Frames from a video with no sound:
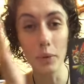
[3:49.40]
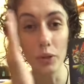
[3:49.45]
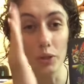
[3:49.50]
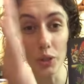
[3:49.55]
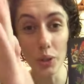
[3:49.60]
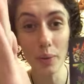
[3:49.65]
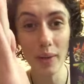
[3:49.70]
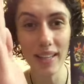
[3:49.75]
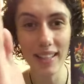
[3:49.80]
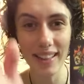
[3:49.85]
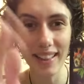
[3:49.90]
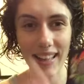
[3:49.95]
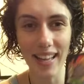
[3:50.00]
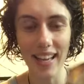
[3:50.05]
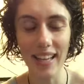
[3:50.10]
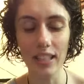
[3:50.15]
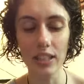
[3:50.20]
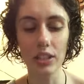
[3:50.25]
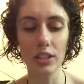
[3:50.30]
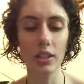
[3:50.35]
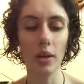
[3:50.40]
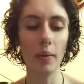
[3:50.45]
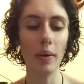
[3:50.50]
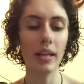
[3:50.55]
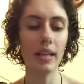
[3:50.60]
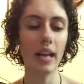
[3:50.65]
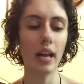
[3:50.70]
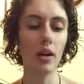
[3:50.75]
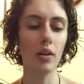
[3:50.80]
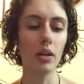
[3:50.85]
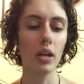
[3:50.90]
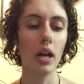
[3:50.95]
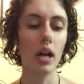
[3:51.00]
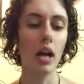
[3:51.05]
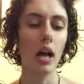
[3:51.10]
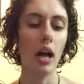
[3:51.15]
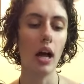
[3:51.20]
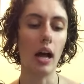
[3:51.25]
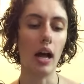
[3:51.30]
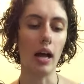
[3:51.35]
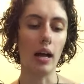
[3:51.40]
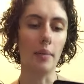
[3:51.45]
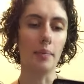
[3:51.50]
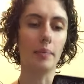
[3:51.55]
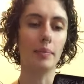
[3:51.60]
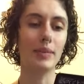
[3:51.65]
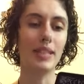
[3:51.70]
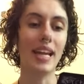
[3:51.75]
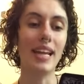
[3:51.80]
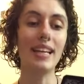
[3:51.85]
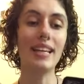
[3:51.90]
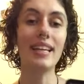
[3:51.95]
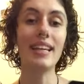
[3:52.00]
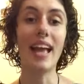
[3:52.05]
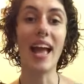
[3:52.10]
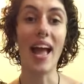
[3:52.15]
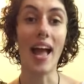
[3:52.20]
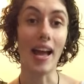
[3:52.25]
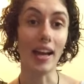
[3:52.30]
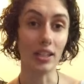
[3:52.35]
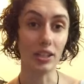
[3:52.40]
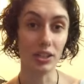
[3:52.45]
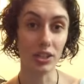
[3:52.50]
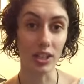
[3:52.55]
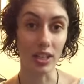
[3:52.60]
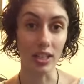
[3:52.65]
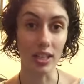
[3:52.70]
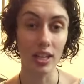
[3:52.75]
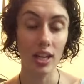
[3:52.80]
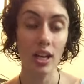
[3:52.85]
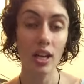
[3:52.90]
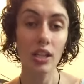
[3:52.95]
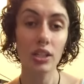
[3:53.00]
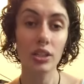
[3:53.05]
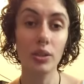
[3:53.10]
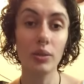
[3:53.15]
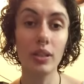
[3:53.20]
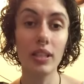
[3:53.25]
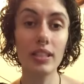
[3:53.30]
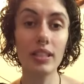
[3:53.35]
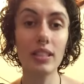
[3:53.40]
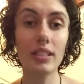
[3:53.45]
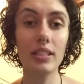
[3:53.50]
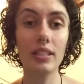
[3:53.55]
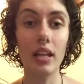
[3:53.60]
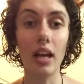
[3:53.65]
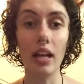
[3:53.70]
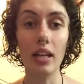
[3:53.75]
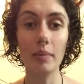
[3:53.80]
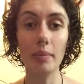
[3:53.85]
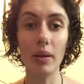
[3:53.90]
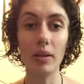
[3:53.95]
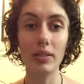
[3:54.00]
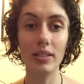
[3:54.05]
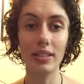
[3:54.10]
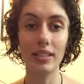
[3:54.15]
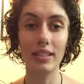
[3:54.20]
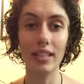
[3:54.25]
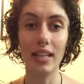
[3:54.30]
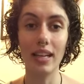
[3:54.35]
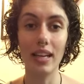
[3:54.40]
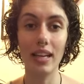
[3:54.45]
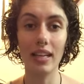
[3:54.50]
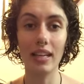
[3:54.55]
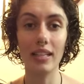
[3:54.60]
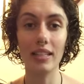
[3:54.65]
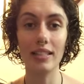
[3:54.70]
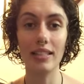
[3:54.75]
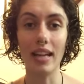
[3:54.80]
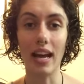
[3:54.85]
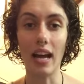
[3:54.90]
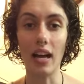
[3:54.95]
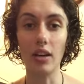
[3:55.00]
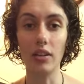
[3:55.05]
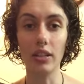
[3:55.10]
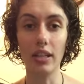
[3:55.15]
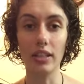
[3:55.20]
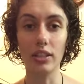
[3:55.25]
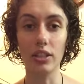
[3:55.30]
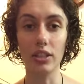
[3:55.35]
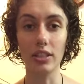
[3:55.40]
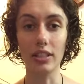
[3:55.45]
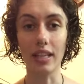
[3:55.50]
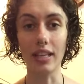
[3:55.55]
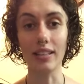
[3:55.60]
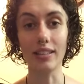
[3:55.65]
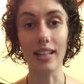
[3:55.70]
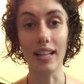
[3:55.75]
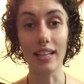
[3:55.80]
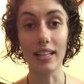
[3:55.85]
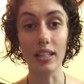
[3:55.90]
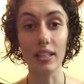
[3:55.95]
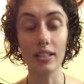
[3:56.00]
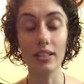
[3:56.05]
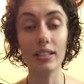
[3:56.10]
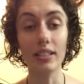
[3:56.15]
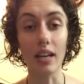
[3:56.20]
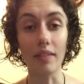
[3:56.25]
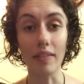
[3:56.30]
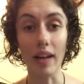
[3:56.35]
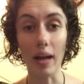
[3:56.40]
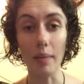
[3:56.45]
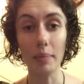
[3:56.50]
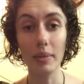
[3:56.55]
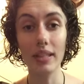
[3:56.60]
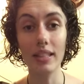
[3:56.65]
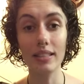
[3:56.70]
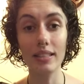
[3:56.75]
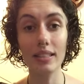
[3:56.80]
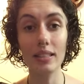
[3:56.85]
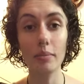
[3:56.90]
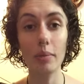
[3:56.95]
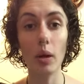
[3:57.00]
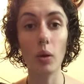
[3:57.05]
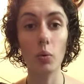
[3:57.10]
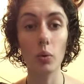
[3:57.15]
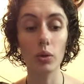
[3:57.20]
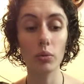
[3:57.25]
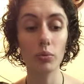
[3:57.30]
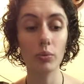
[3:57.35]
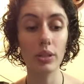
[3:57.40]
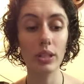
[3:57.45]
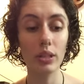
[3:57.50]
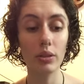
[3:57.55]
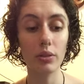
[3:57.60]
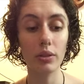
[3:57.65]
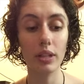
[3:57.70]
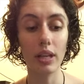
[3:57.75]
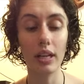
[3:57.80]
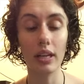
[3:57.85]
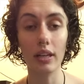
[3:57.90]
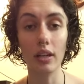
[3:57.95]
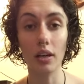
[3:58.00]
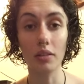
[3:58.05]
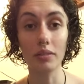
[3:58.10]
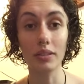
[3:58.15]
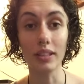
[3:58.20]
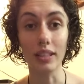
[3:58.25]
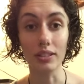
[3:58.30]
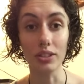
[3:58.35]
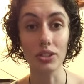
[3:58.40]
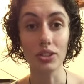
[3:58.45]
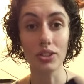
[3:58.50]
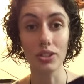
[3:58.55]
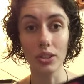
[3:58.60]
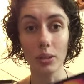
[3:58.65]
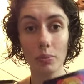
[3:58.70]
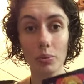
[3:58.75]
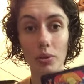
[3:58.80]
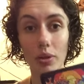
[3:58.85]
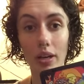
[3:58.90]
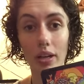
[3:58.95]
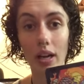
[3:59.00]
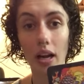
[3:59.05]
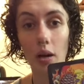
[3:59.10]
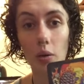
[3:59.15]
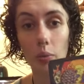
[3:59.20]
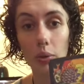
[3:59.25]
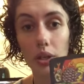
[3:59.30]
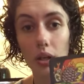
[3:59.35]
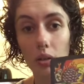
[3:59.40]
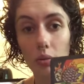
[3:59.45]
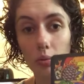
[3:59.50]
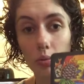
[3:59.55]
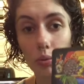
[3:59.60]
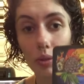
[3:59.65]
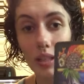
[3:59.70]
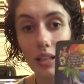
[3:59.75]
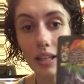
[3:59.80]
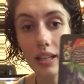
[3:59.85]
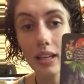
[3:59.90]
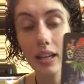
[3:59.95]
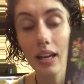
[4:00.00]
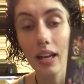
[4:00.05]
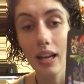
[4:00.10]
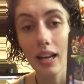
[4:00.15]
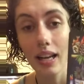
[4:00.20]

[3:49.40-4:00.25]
doing things, going out, um, taking action. So this is not about sitting down and just like letting stuff happen. This is about we're recreating our relationships right now. We are re